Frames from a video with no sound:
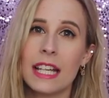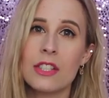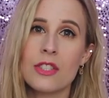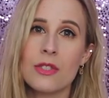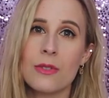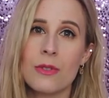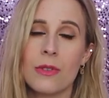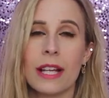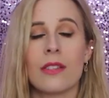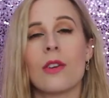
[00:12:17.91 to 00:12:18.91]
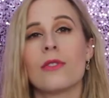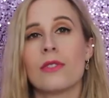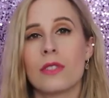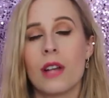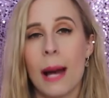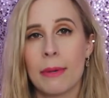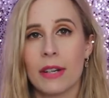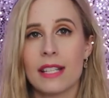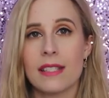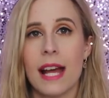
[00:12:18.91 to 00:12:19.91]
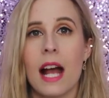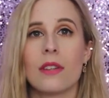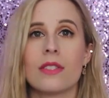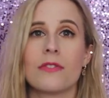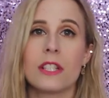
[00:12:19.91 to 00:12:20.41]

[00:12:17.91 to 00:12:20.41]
into like no copyright sounds,